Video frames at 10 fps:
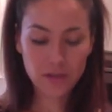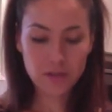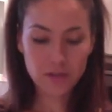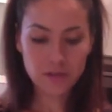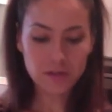
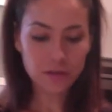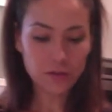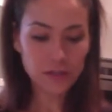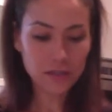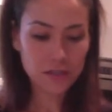So
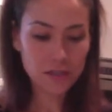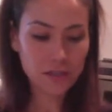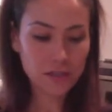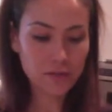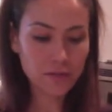let's
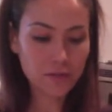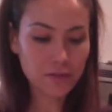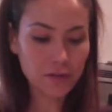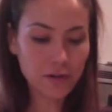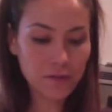just
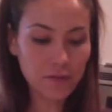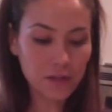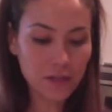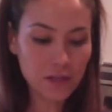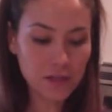start
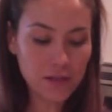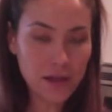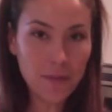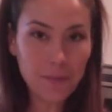filling this up.